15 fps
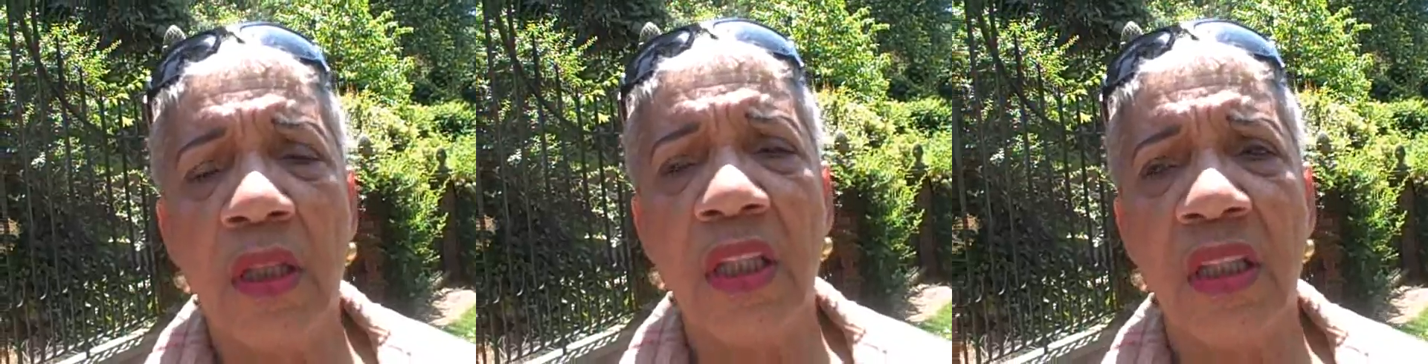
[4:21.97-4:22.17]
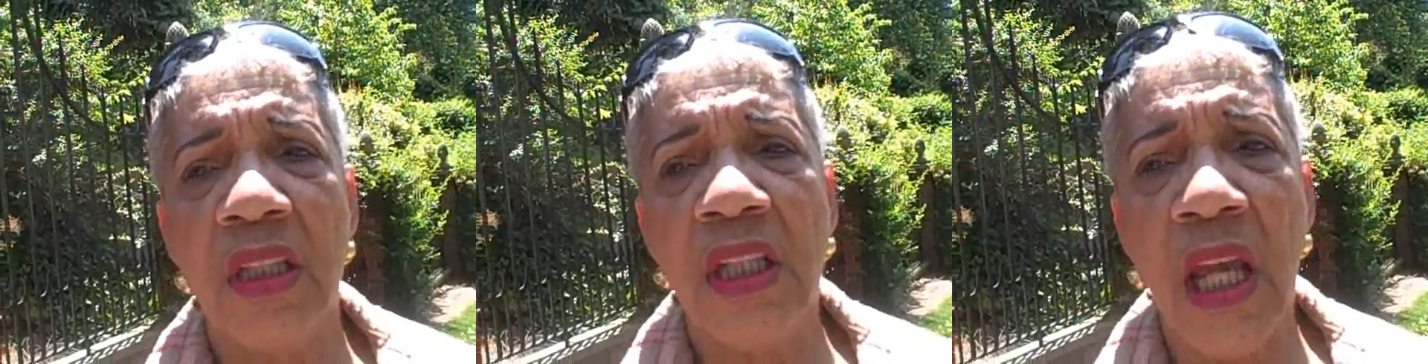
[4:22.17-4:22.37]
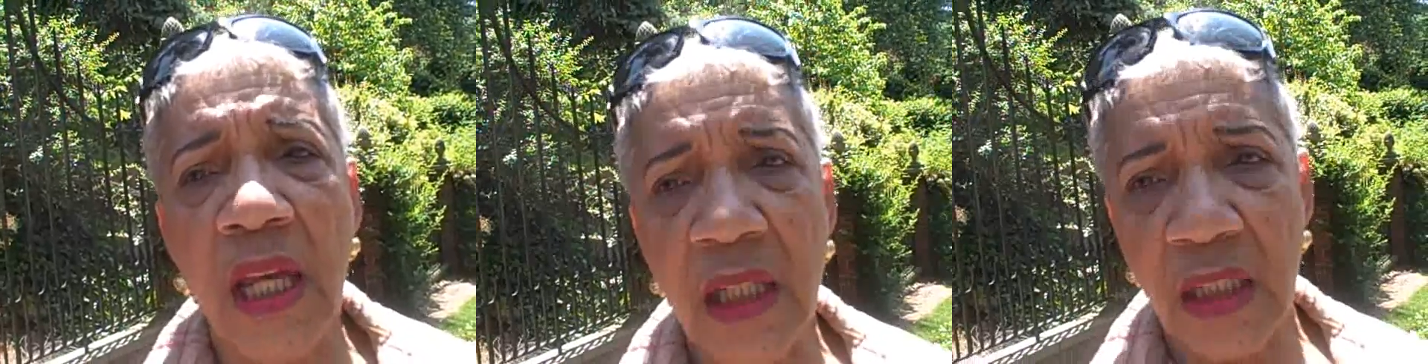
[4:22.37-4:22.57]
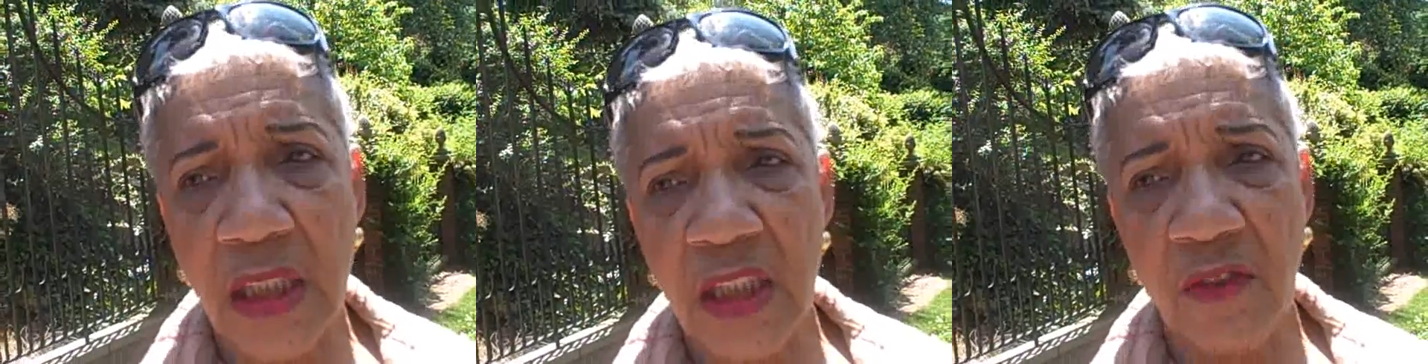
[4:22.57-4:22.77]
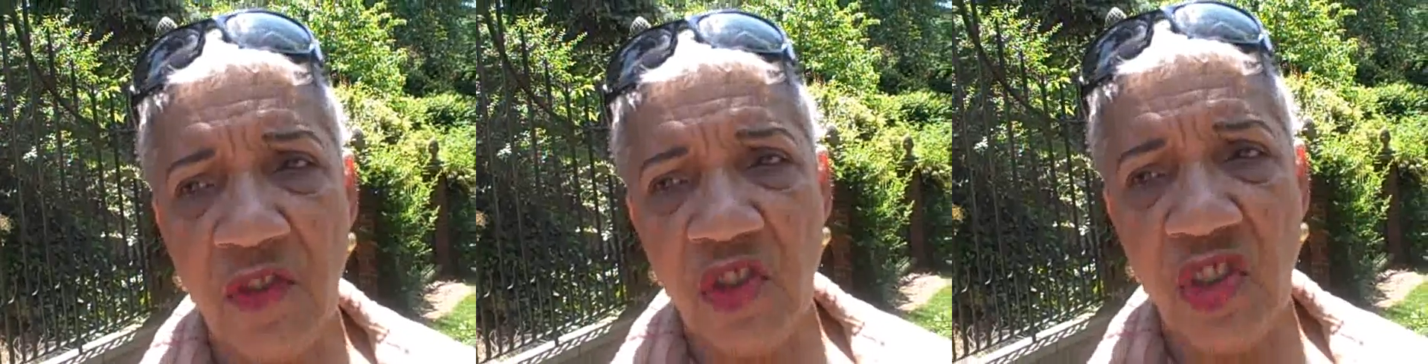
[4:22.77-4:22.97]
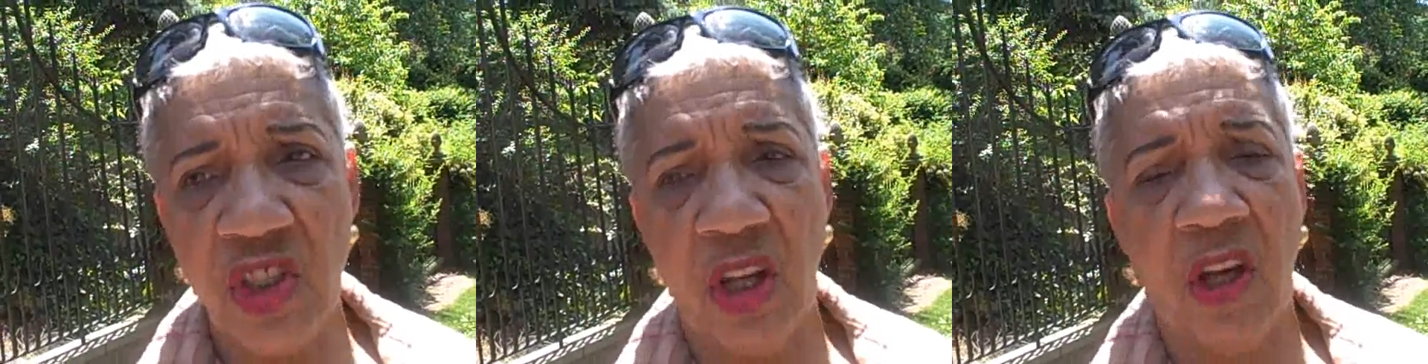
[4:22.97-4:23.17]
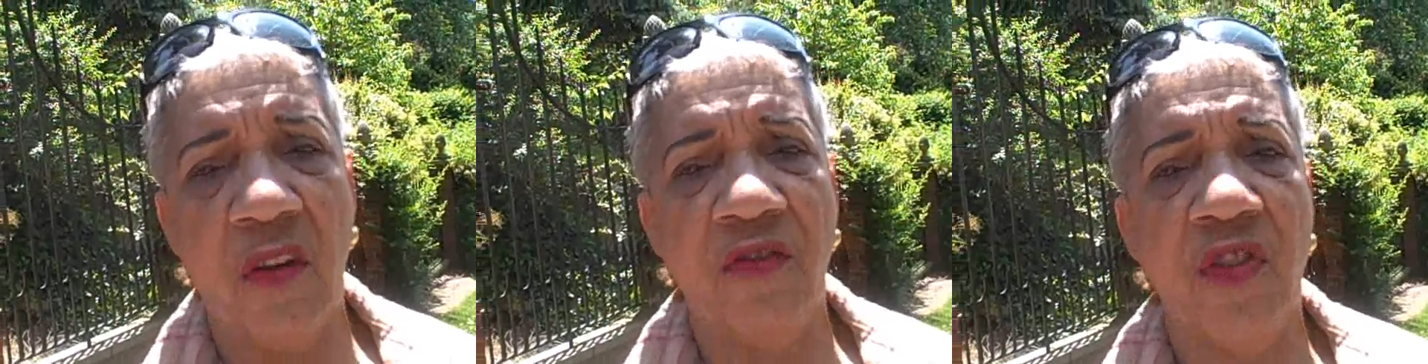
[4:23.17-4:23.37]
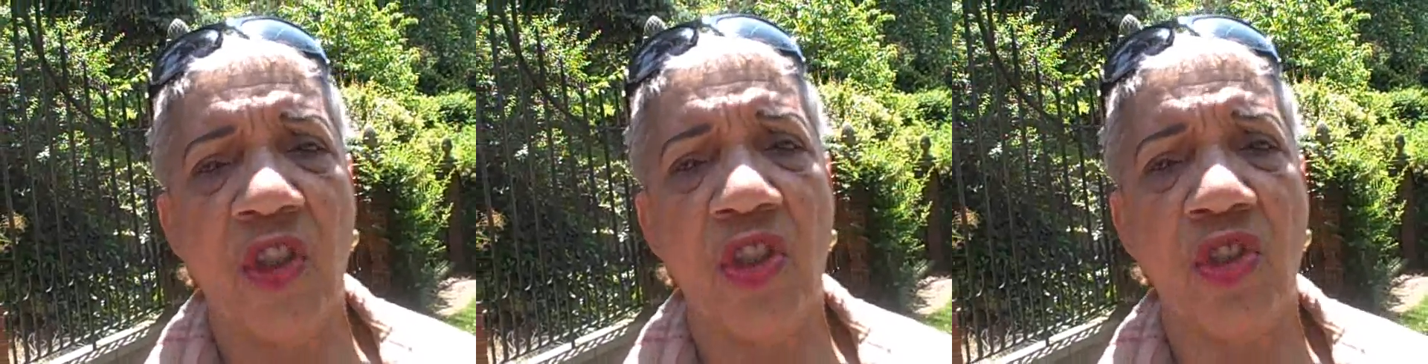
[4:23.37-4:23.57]
the negative
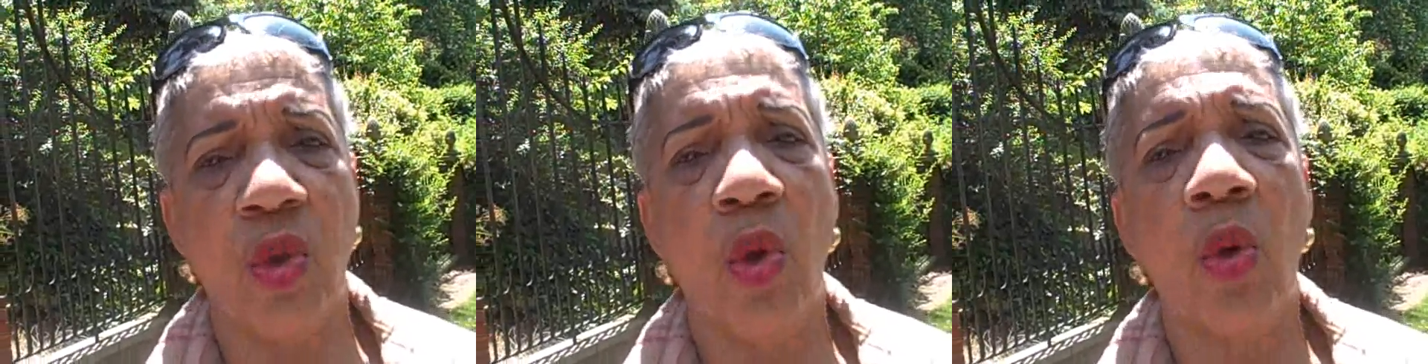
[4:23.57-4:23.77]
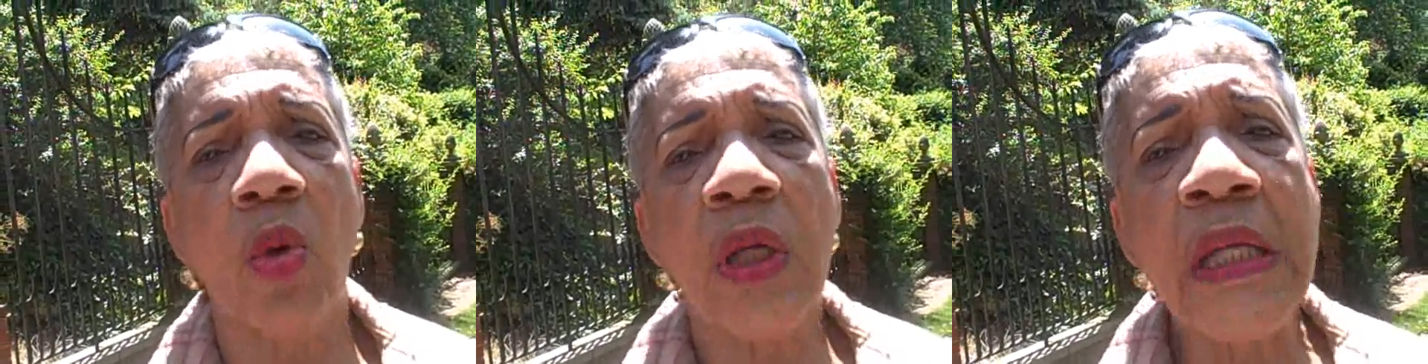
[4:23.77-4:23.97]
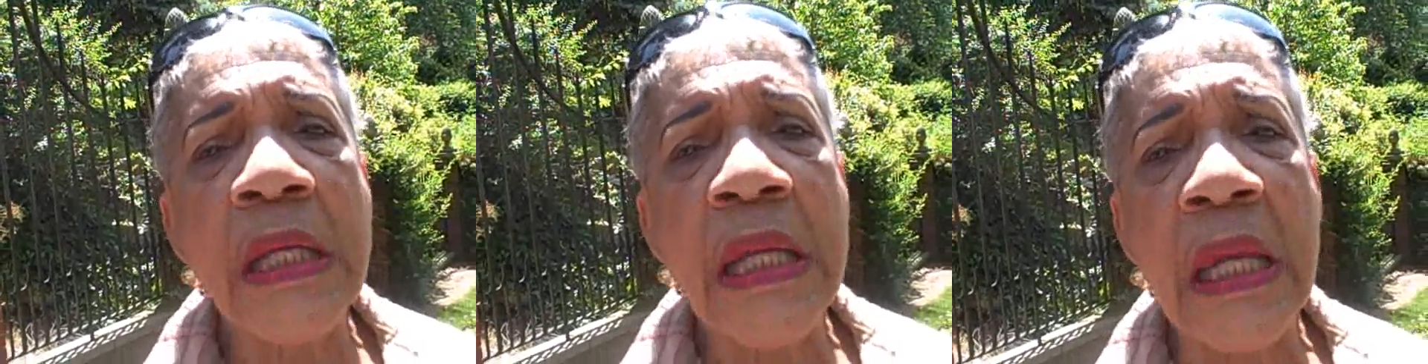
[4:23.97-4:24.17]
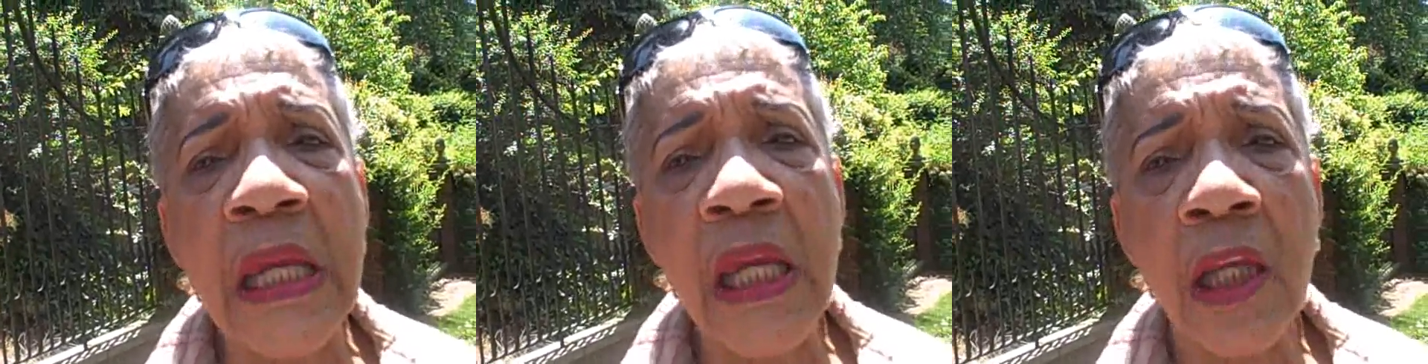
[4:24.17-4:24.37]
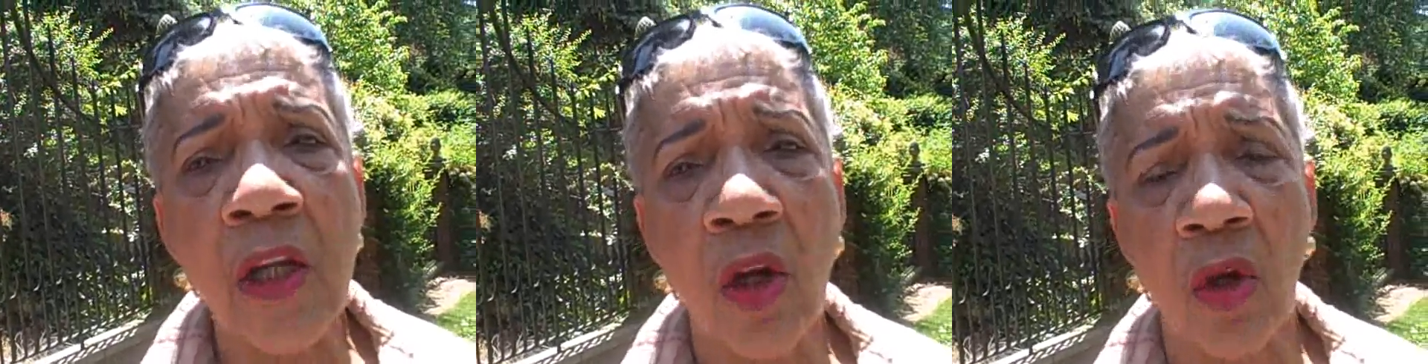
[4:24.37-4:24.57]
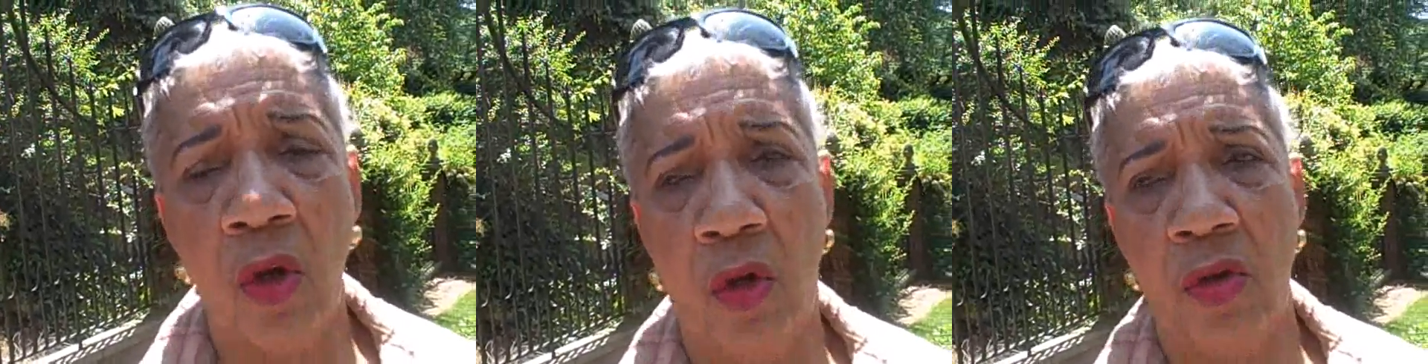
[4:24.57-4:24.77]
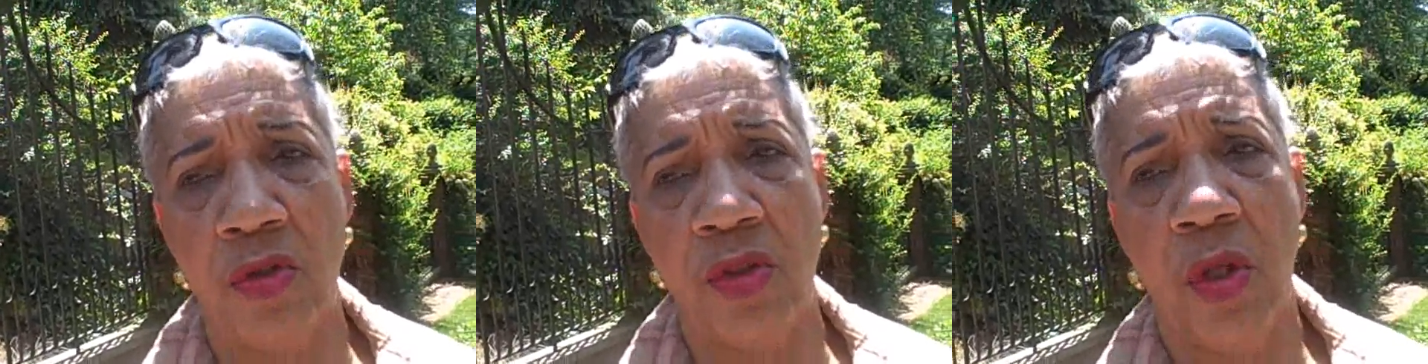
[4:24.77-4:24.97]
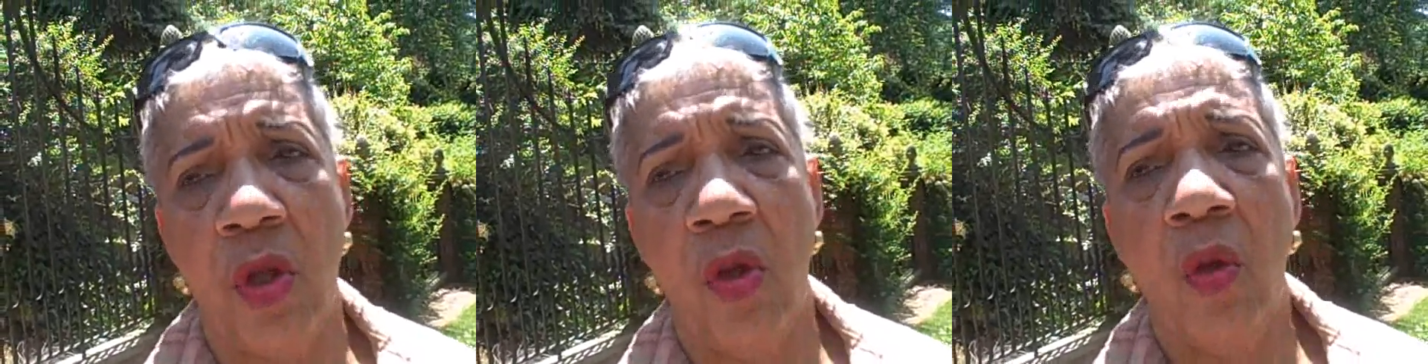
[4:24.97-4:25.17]
stuff, the
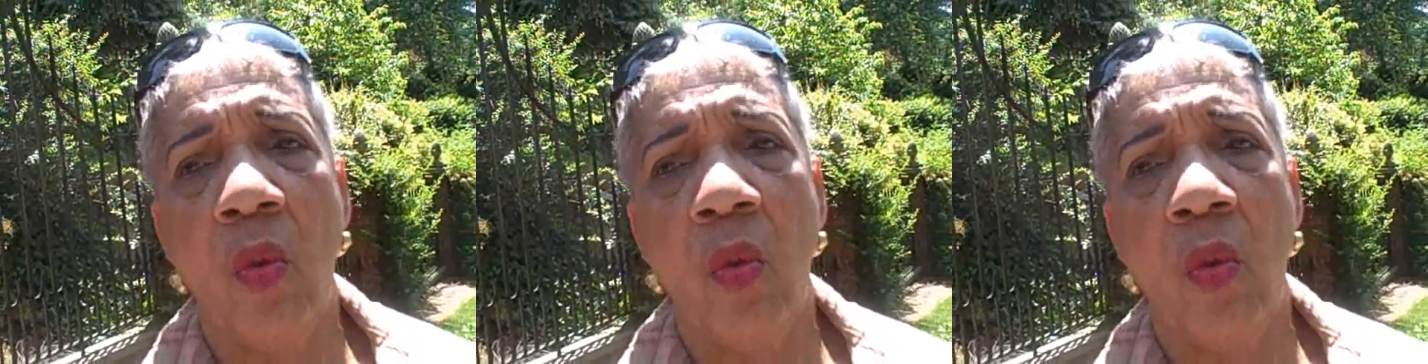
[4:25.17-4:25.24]
tornadoes,